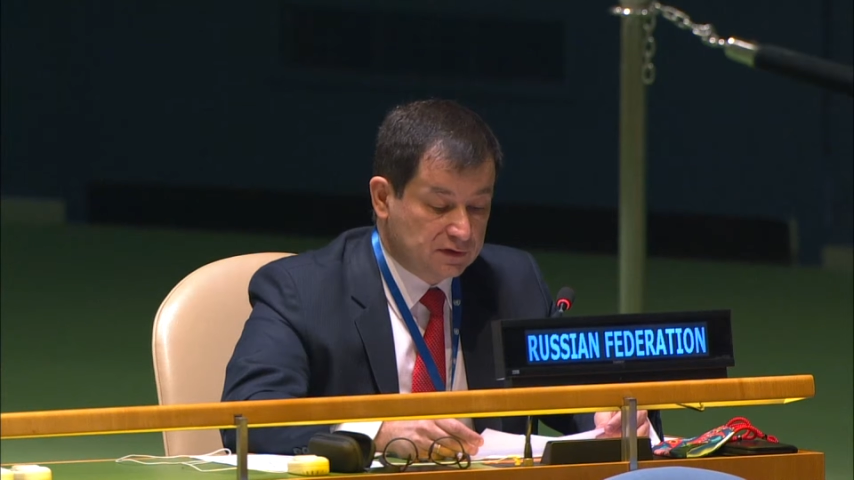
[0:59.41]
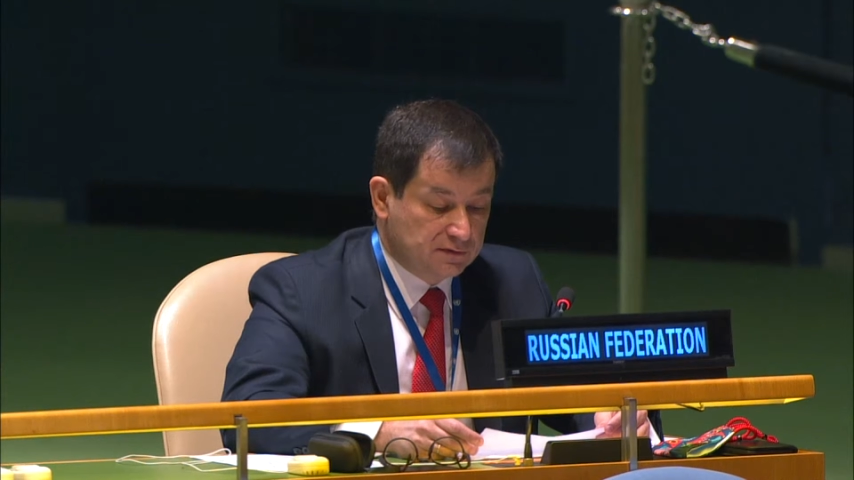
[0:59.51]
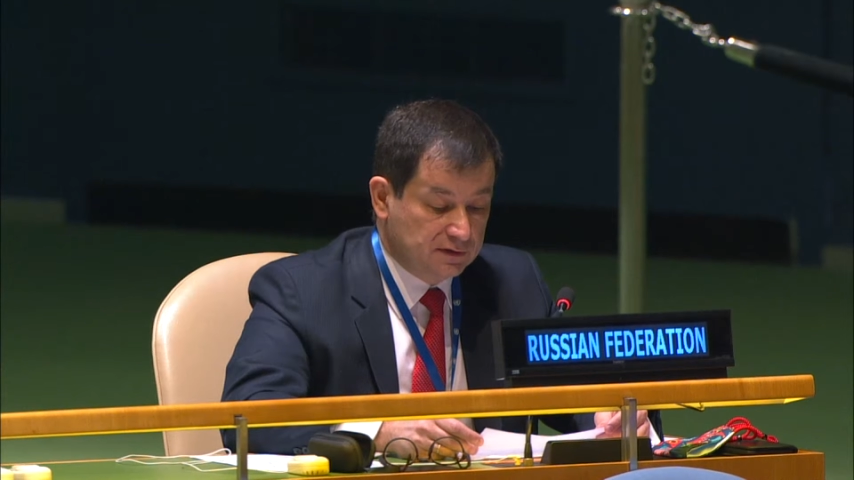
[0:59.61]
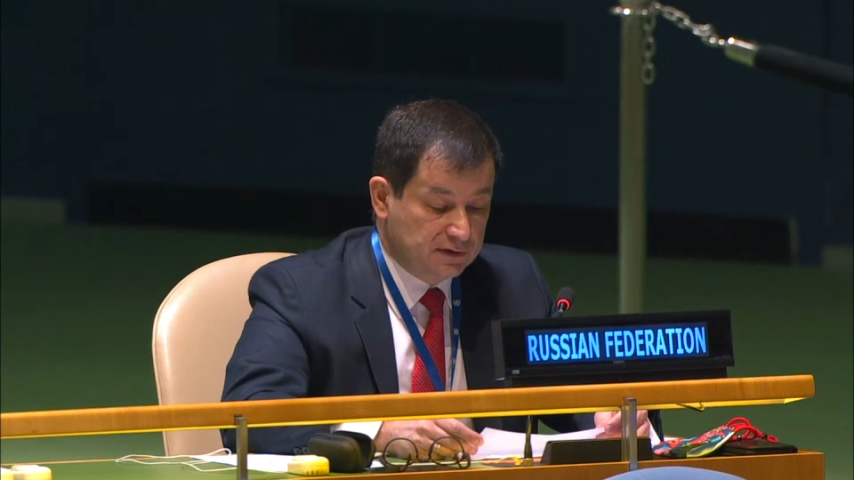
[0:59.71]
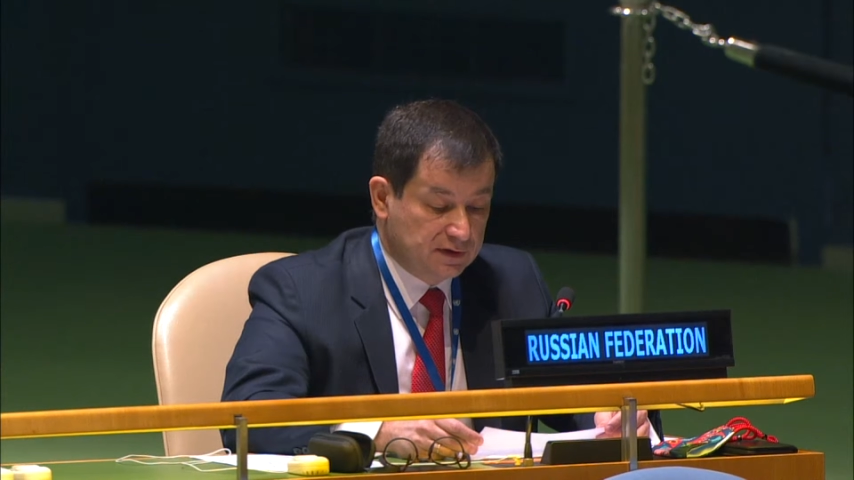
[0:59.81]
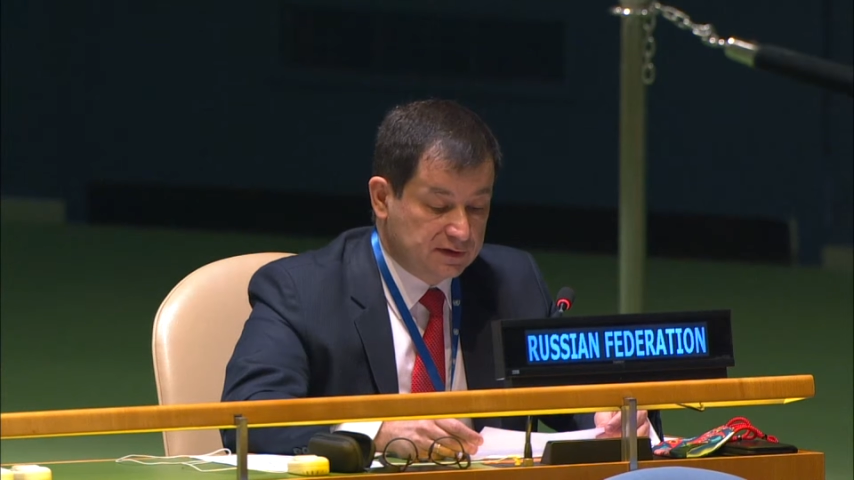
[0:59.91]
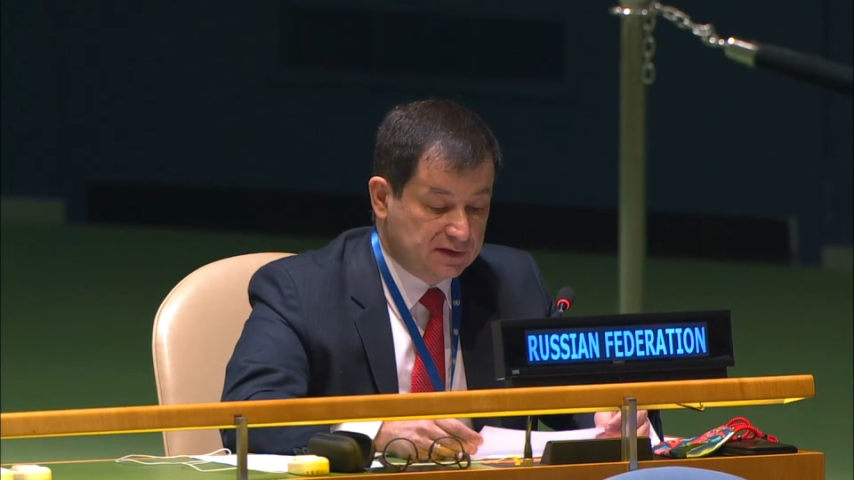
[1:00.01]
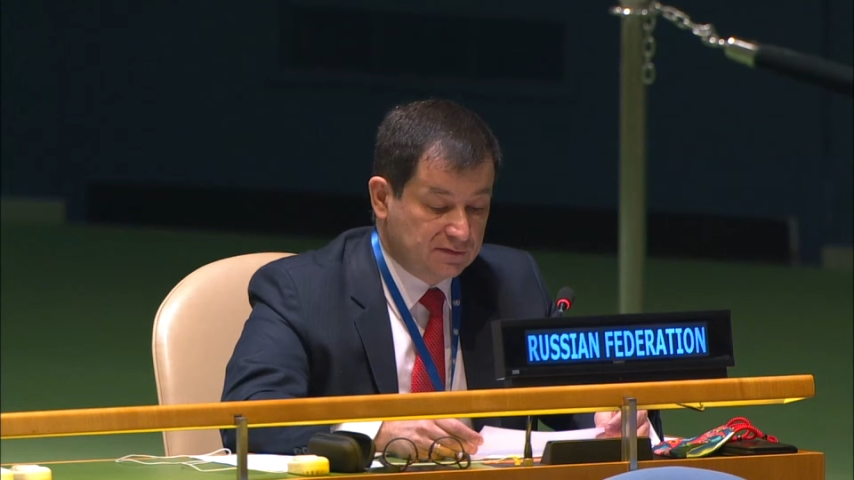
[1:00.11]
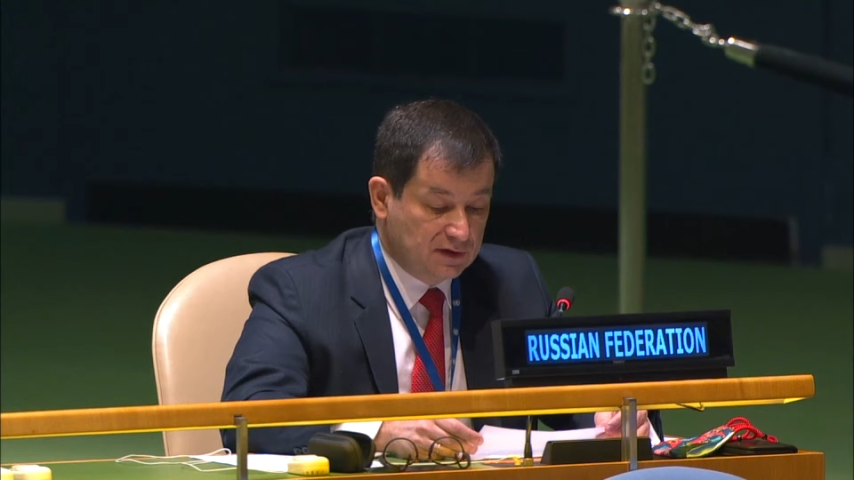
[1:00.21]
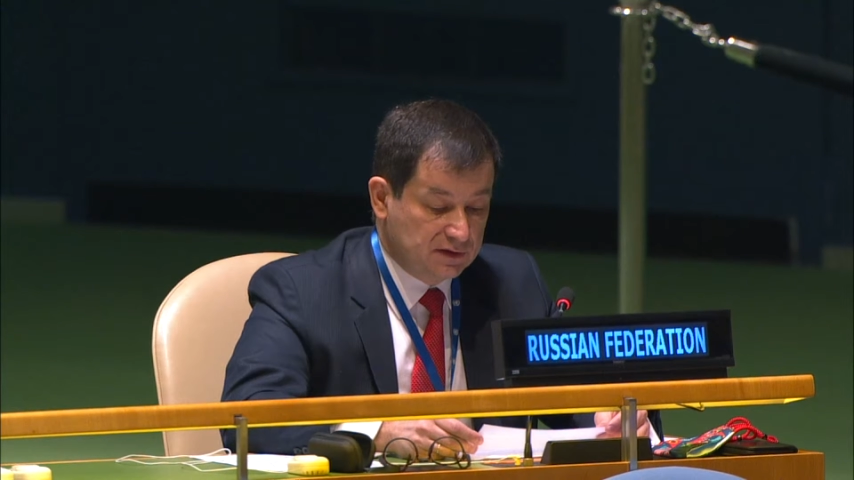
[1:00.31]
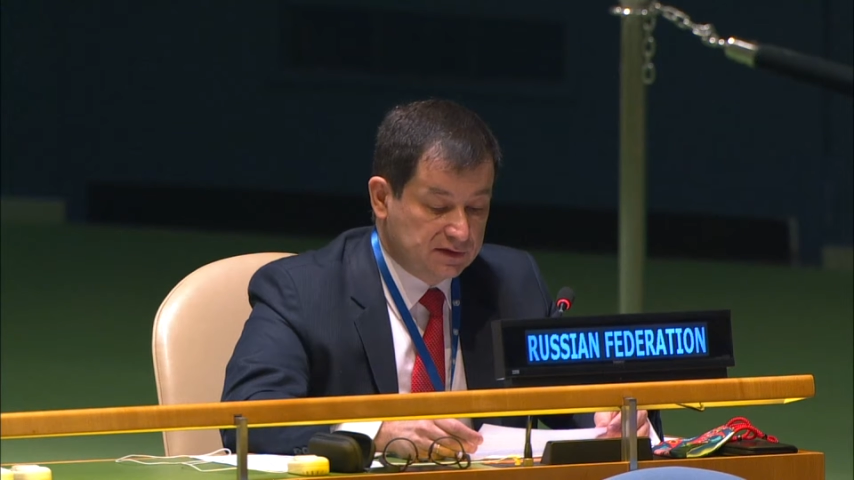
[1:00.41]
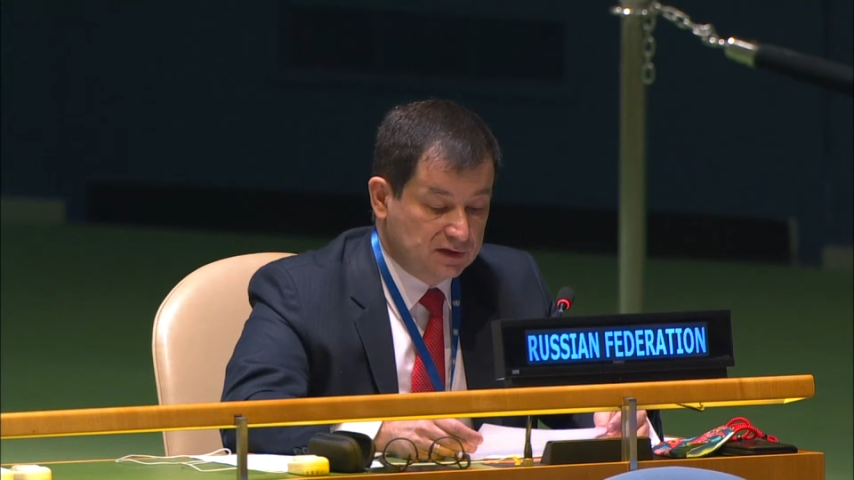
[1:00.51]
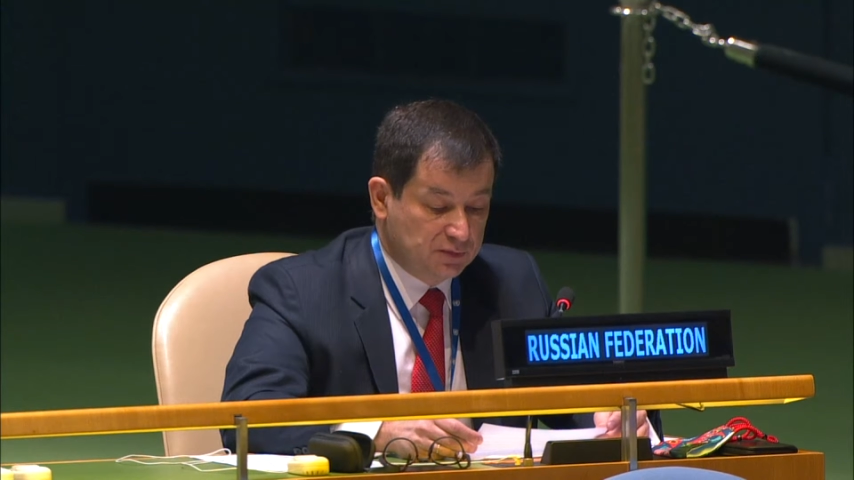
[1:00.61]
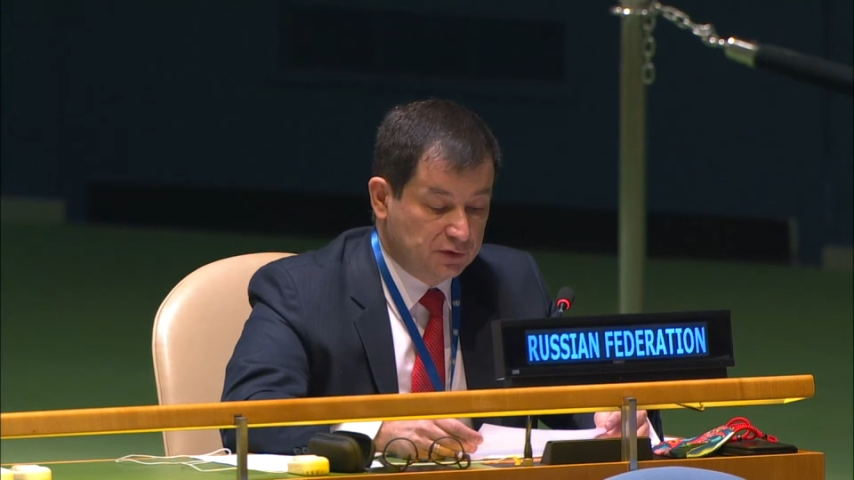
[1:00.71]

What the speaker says: That way, the